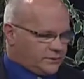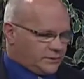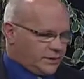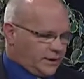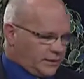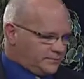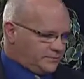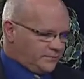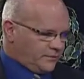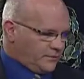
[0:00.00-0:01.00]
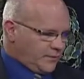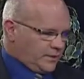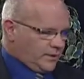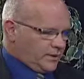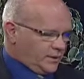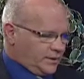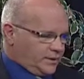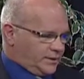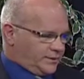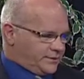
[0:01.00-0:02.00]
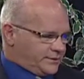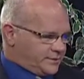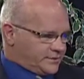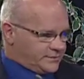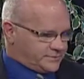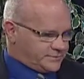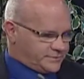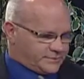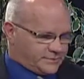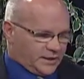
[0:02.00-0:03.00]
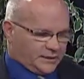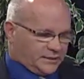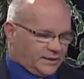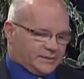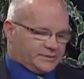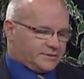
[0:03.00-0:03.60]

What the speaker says: And the